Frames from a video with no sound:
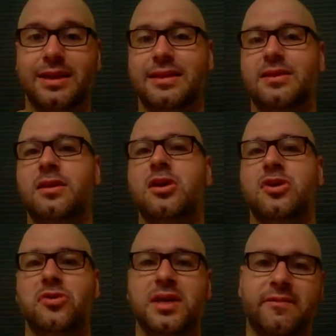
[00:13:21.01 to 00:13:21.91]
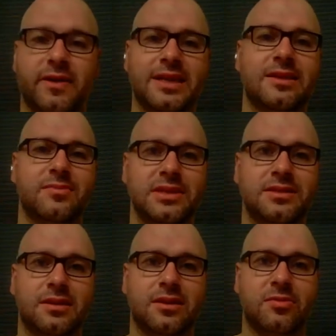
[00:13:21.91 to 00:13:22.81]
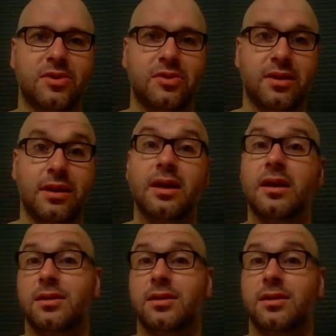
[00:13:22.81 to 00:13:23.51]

And then you can invite them into the community.